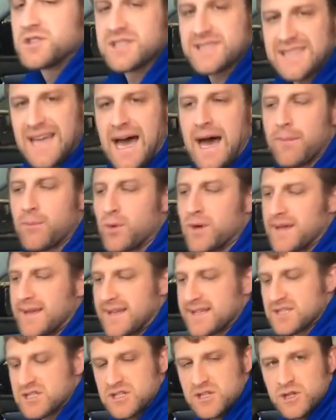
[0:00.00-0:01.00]
stop when it
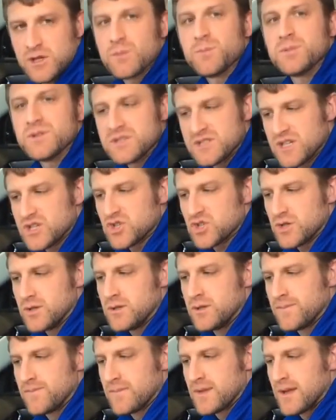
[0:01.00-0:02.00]
gets to your position.
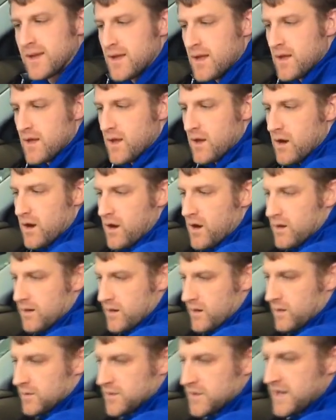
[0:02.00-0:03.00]

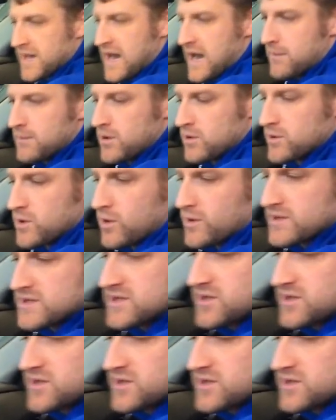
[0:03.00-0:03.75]
On the knob, you'll notice